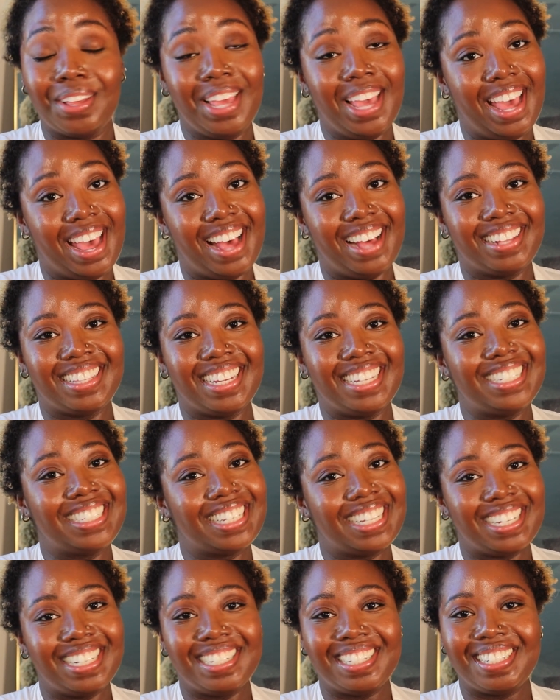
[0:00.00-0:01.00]
yeah, let's
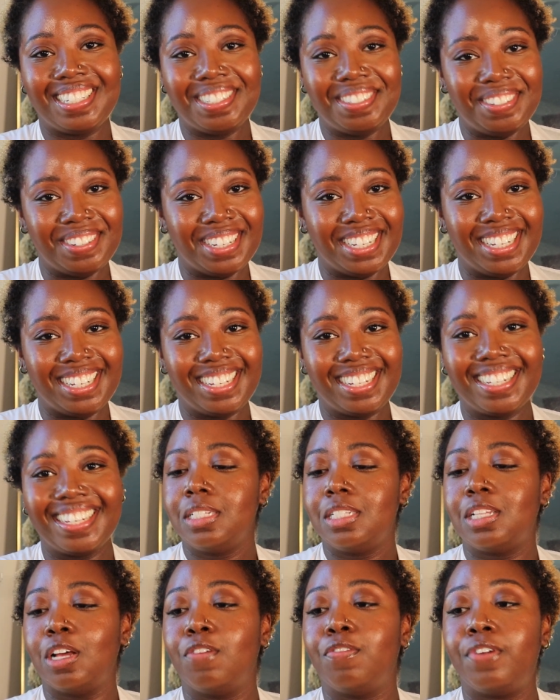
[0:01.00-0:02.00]
get into it.
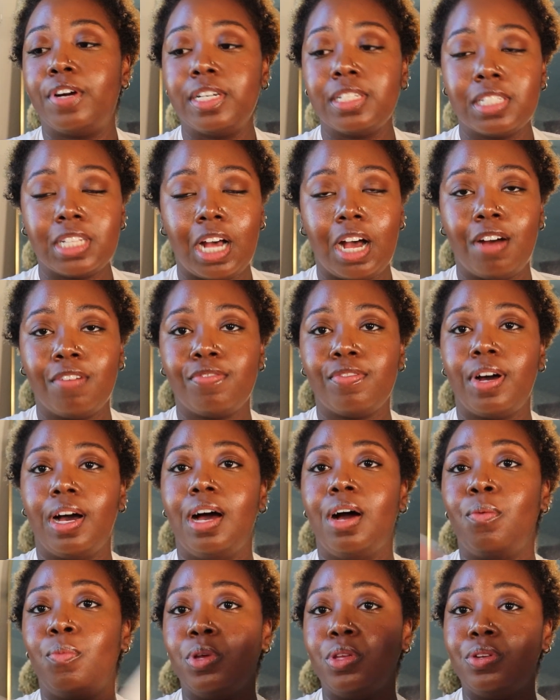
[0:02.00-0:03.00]
So first off,
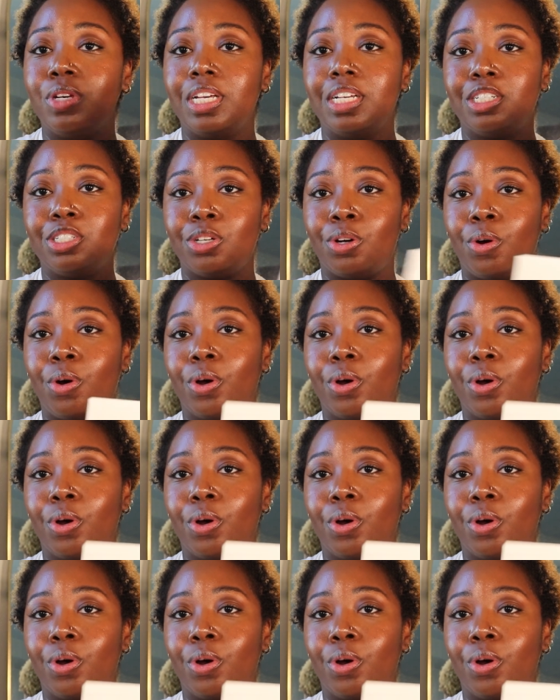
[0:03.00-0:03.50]
when you get your